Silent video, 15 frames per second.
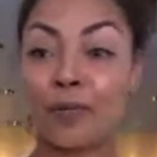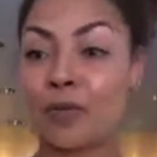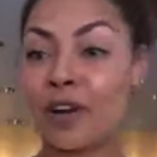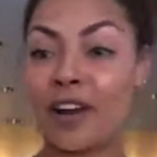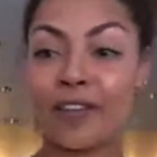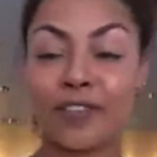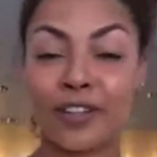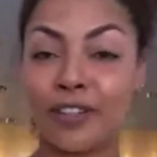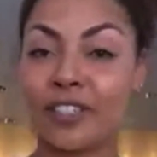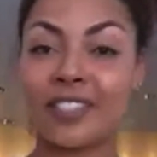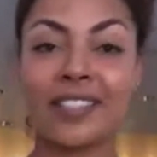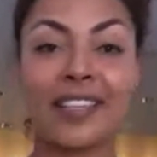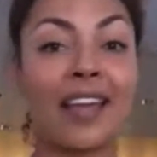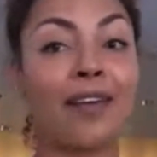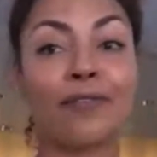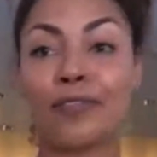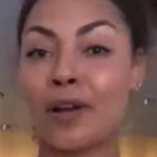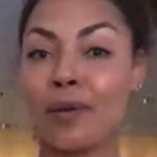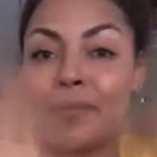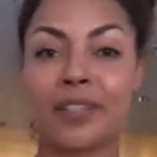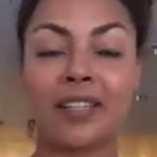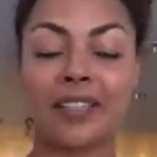wherever you just came
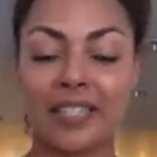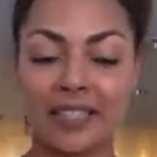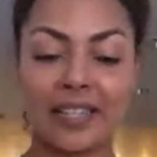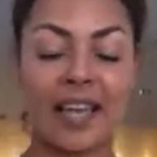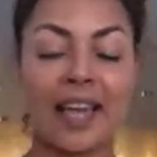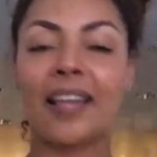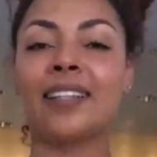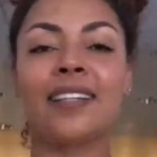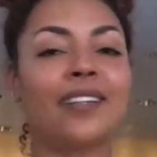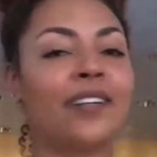from and clean that,